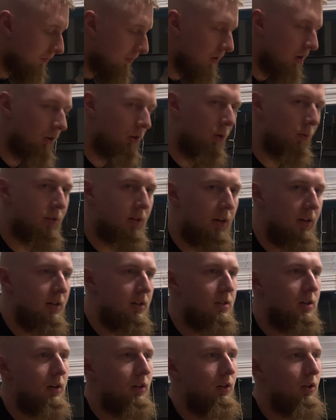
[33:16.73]
No one's going to
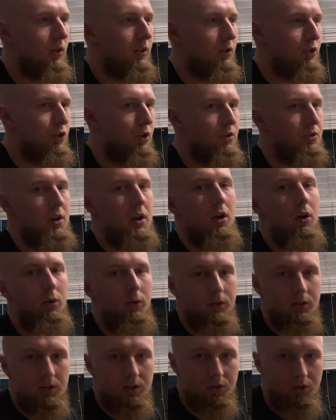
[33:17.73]
necessarily look at the shirt and say, oh,
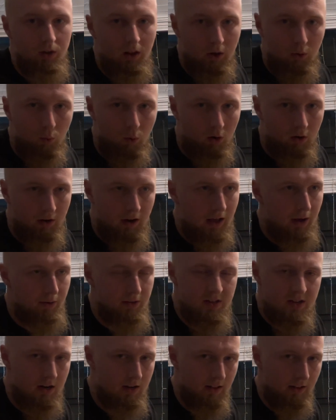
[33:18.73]
it's because you like working out. It's
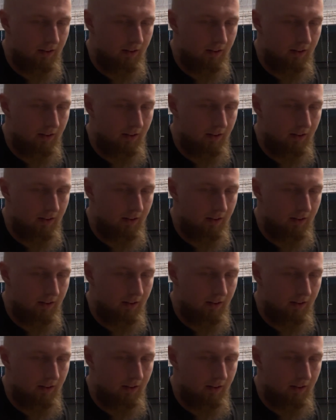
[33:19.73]
not like